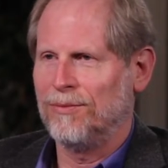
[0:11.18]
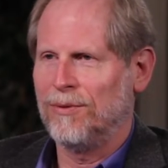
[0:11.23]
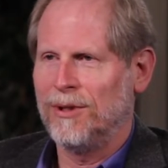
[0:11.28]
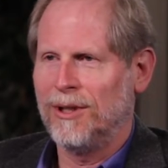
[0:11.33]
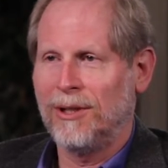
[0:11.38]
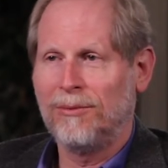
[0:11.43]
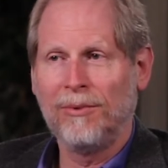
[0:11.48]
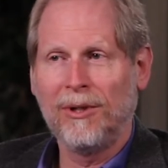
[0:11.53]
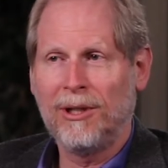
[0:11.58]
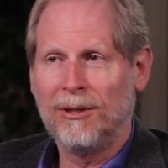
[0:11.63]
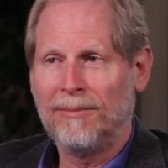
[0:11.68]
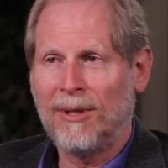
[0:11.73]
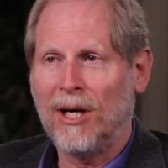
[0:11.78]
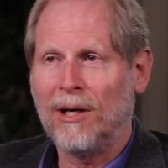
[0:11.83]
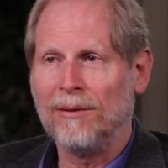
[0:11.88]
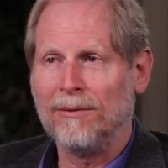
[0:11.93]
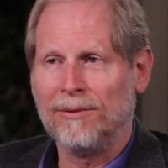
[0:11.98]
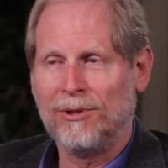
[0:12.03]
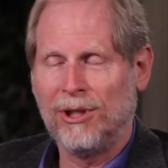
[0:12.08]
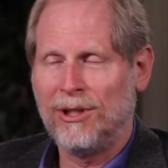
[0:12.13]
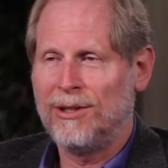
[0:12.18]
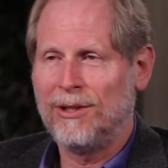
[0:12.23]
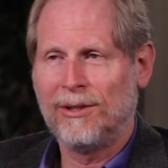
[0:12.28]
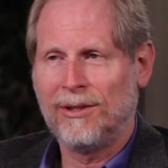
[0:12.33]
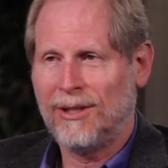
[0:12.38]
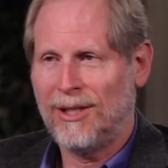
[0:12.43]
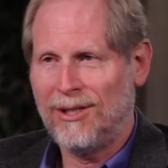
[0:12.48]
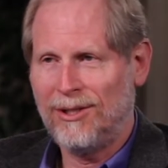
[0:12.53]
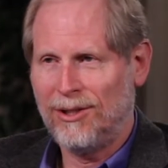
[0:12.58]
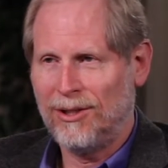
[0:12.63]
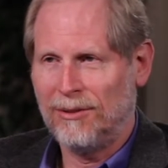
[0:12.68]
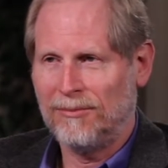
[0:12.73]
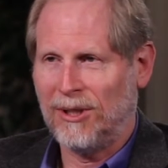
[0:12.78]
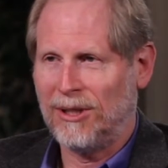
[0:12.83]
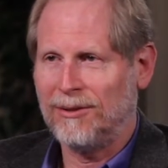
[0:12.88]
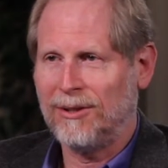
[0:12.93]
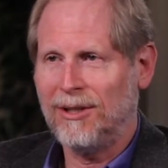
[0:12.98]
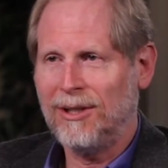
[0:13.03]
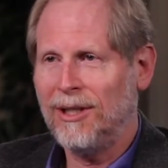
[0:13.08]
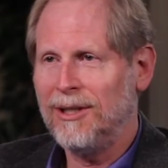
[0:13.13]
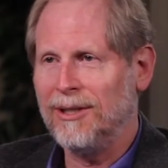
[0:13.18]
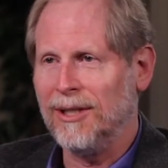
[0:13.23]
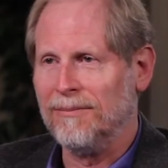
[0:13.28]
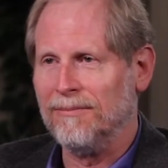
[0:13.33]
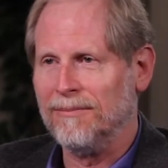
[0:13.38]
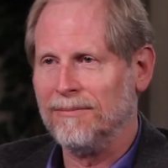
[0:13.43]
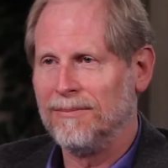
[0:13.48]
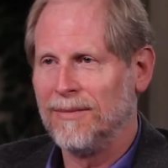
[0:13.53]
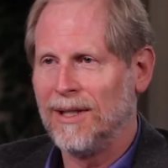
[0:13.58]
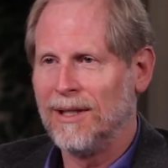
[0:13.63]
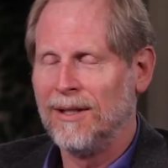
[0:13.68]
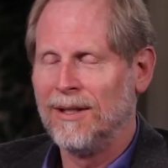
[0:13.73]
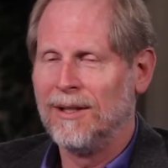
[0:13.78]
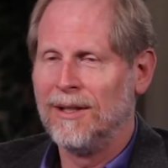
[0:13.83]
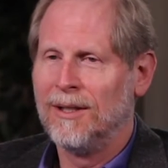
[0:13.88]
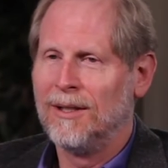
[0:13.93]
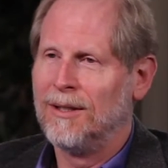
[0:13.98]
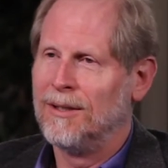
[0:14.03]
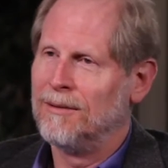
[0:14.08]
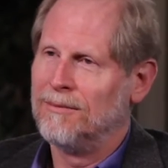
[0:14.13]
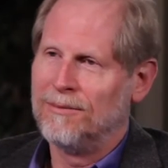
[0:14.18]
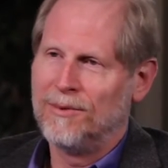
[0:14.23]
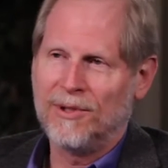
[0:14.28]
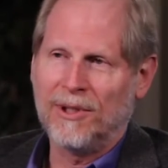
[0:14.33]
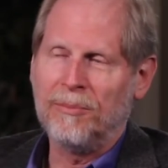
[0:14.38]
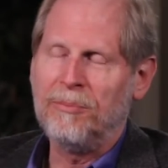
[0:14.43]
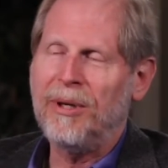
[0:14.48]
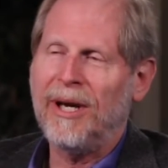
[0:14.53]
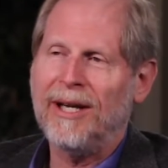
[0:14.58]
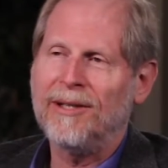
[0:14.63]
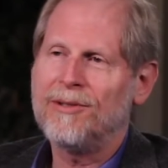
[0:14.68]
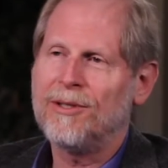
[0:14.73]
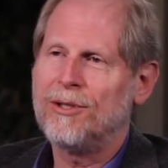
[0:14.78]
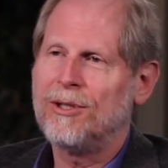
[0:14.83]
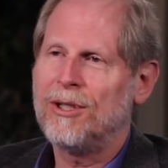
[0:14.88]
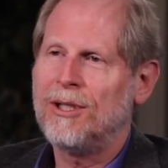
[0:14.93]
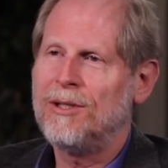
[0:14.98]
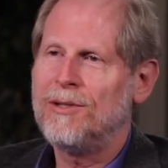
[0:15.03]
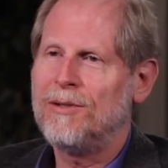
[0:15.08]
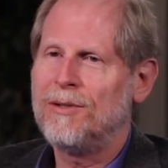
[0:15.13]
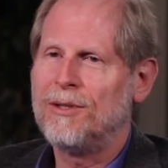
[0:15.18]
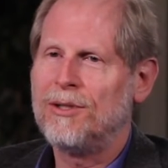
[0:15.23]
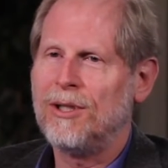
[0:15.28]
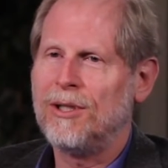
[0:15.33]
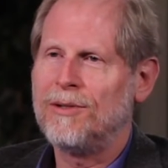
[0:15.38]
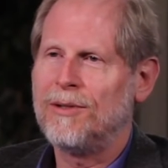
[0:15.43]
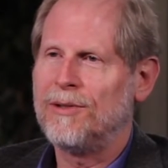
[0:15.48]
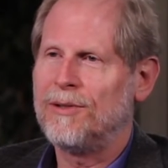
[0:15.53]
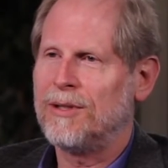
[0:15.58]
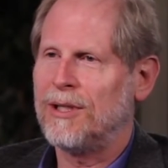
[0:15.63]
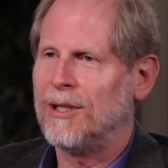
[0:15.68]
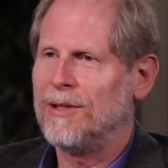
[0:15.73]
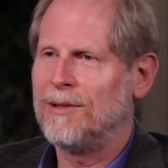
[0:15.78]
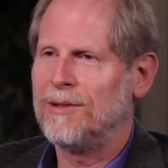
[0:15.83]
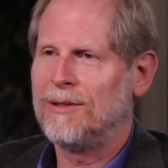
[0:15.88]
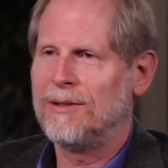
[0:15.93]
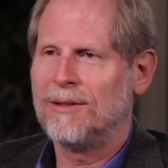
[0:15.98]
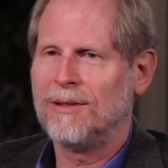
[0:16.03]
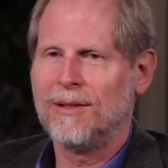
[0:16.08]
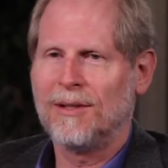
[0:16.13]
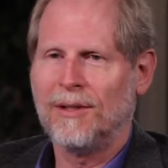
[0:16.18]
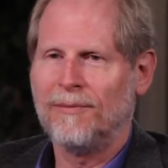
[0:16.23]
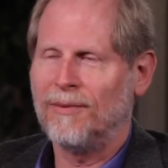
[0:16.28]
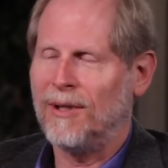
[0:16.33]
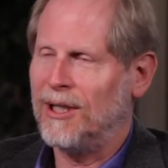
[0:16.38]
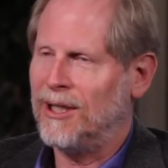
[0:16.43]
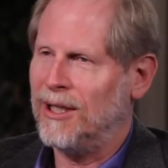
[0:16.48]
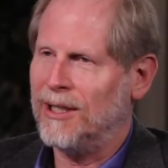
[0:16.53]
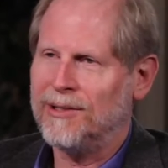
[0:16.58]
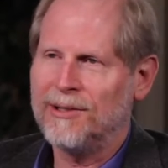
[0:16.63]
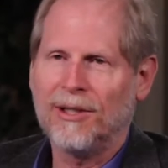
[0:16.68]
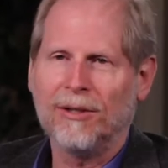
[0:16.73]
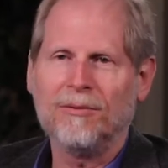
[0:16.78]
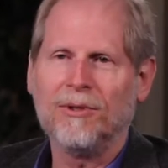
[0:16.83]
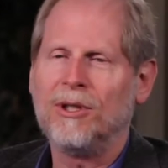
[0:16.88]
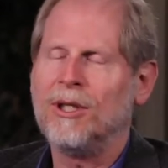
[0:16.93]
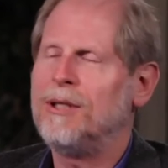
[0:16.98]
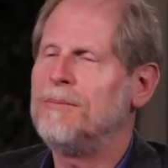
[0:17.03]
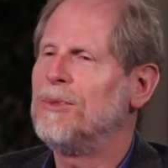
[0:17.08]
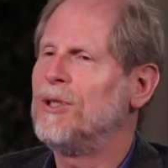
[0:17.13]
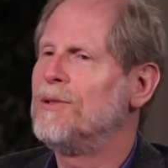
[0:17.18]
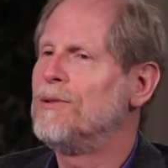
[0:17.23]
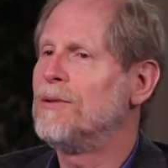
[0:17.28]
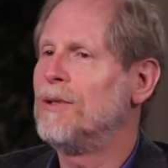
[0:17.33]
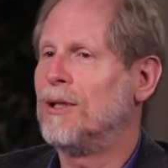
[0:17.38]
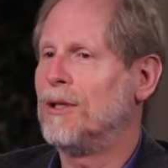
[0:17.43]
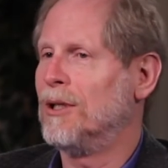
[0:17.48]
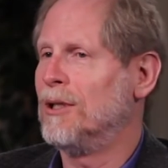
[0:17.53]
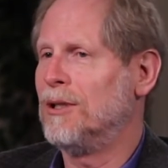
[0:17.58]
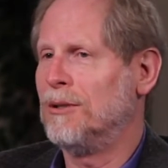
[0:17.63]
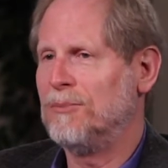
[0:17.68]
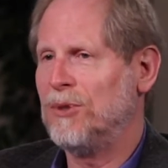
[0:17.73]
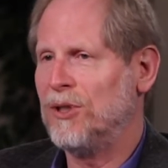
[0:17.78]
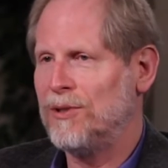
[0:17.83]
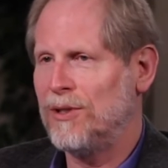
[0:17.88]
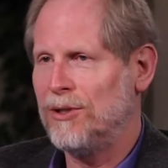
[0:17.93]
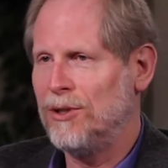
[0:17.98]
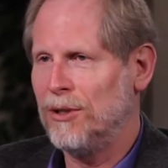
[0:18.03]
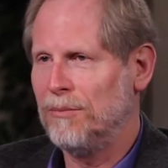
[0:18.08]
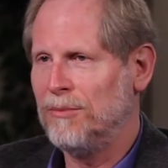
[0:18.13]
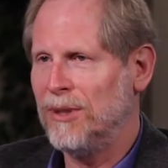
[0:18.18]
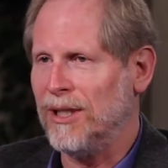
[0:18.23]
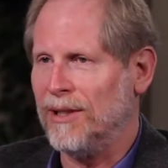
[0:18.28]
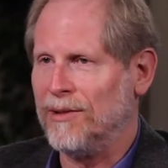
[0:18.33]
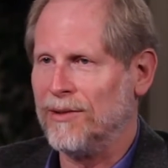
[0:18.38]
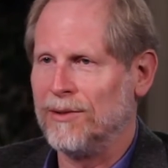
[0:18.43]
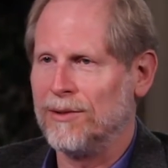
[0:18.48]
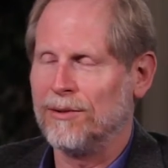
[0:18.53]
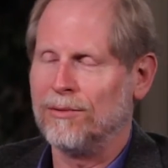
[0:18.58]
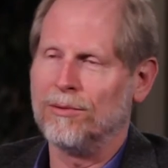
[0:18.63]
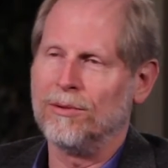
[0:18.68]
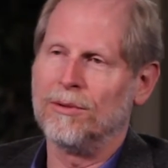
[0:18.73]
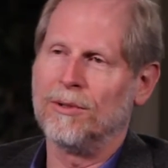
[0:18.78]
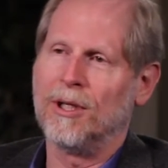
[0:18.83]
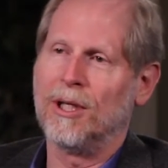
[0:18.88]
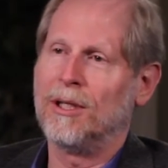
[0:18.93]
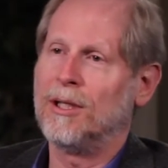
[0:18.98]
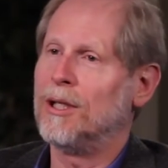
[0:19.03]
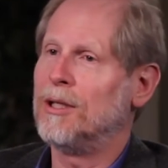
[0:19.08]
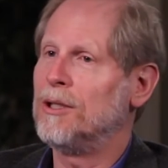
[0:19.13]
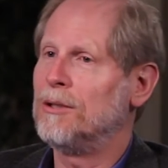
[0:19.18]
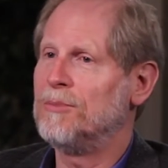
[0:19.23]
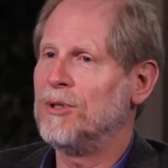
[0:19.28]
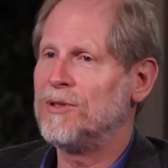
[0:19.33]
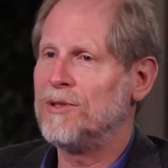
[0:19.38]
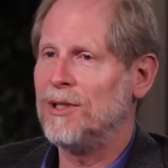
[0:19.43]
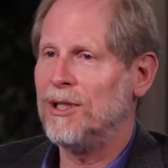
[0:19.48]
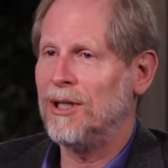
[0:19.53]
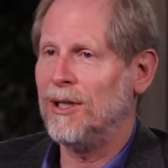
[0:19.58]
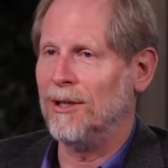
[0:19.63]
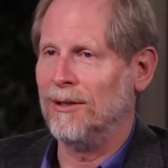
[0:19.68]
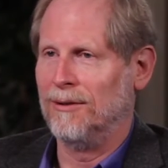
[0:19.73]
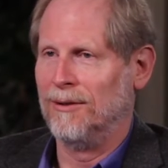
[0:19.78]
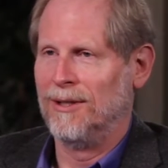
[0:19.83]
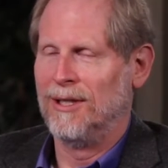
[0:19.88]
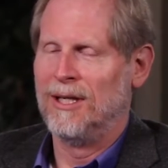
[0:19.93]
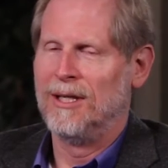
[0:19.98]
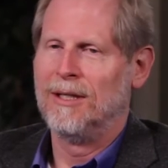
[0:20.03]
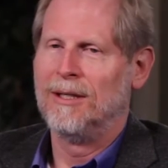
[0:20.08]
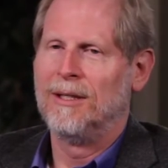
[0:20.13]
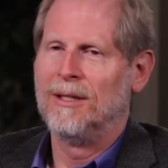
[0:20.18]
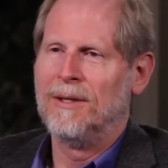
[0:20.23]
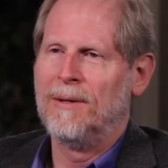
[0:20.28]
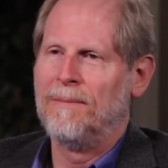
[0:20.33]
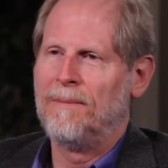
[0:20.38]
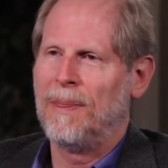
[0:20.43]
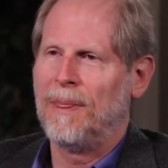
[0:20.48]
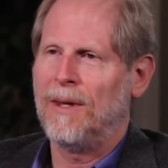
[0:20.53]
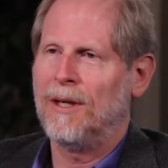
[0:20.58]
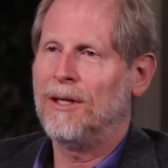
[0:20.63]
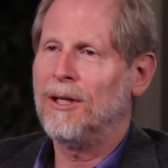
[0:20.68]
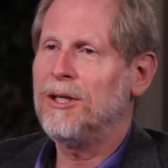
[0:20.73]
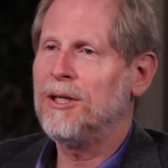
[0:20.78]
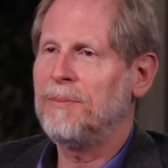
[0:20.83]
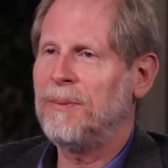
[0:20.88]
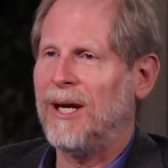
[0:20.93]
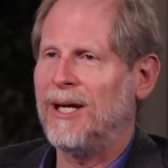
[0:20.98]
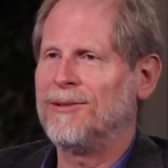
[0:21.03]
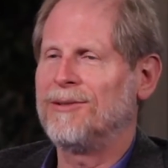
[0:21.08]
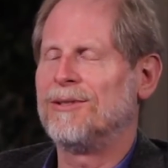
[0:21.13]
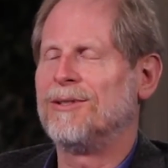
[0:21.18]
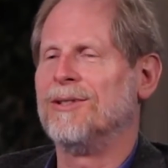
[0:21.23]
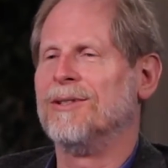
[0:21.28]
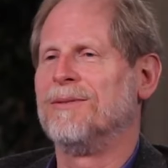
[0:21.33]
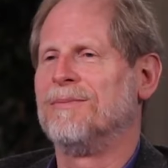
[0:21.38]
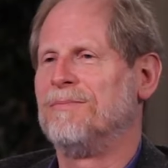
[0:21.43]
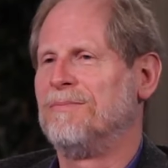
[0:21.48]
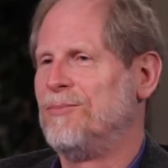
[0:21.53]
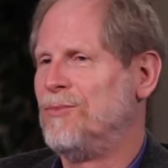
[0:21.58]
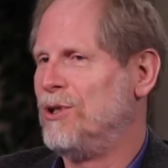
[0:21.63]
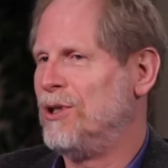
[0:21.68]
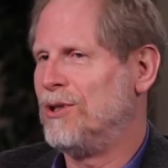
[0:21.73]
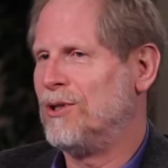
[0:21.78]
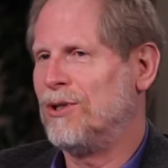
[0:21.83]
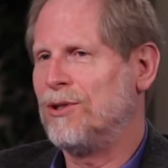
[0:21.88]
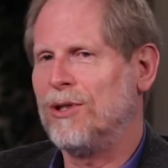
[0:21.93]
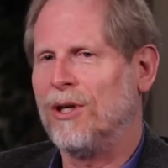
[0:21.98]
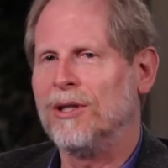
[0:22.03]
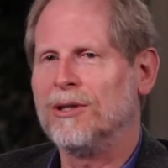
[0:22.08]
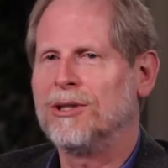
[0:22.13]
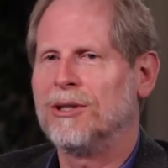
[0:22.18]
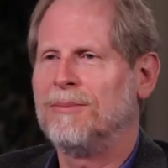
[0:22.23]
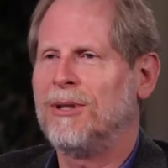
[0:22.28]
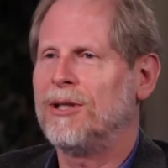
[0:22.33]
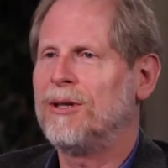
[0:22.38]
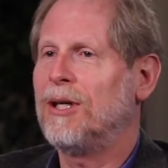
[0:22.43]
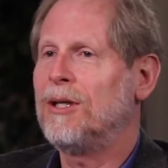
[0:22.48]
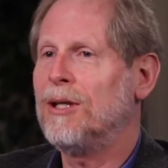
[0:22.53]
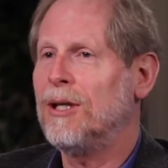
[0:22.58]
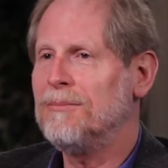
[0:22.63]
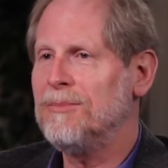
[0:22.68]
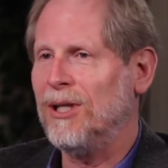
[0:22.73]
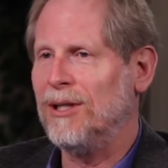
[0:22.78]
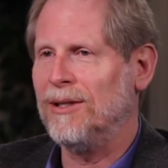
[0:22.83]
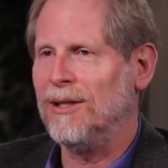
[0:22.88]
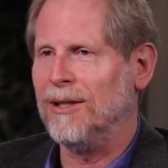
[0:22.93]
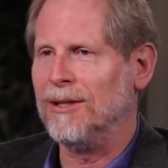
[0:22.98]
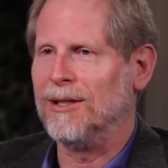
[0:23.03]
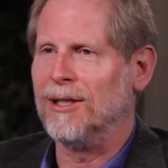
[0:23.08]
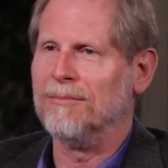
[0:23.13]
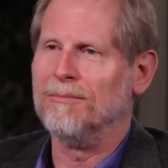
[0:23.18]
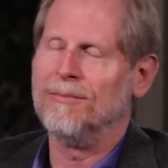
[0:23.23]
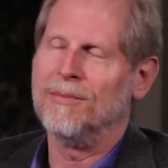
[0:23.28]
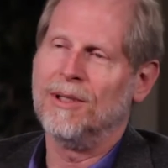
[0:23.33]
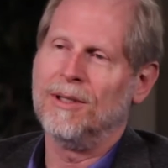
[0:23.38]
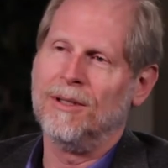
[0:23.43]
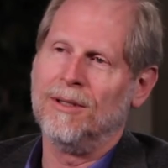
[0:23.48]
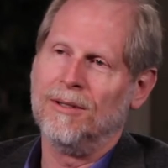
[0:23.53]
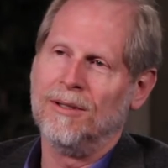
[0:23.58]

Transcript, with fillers: when they read about Jesus' teaching about the kingdom. Some passages, Jesus says, If I cast out demons, the kingdom is in your midst, or the kingdom is near. In other passages, Jesus talks about the coming kingdom, and